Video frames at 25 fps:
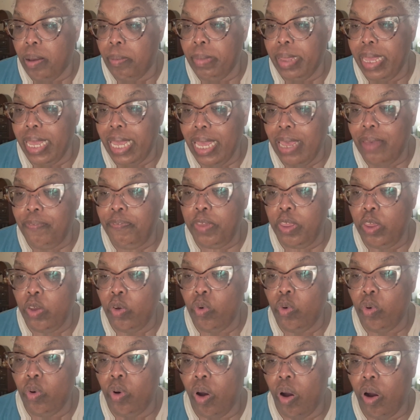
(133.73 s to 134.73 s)
if
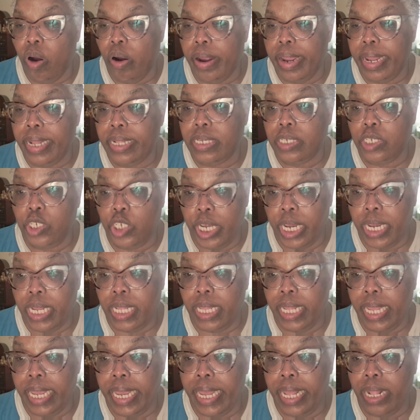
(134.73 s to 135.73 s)
you are into chick
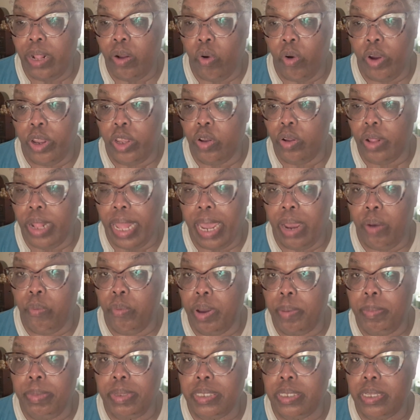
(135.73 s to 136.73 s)
lit or you like
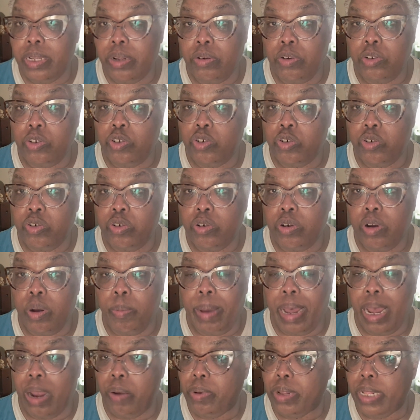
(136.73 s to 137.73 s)
women's literature
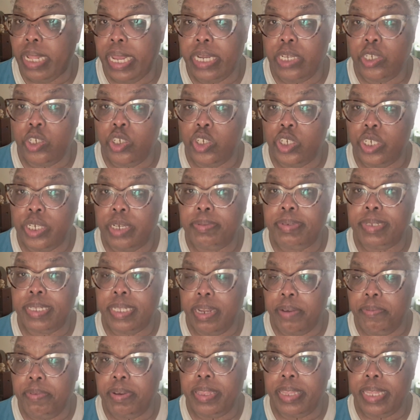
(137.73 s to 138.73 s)
about relationships and
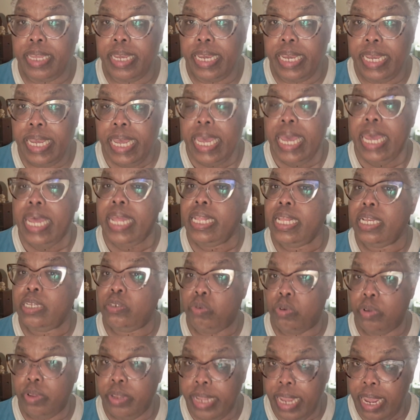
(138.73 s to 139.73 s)
everything, this
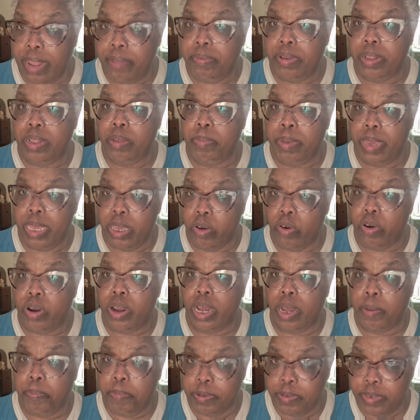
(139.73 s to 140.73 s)
will definitely be your
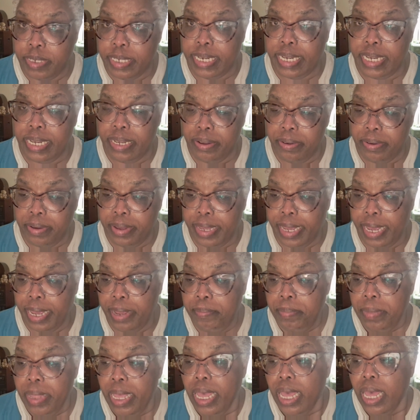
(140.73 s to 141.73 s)
cup of tea,
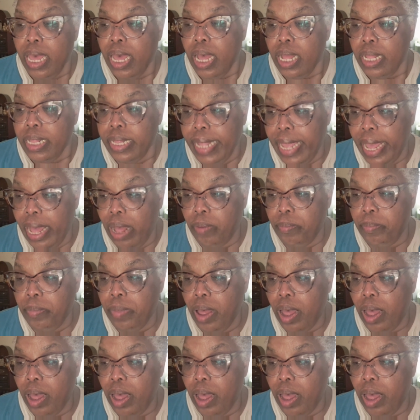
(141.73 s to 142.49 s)
okay? Now,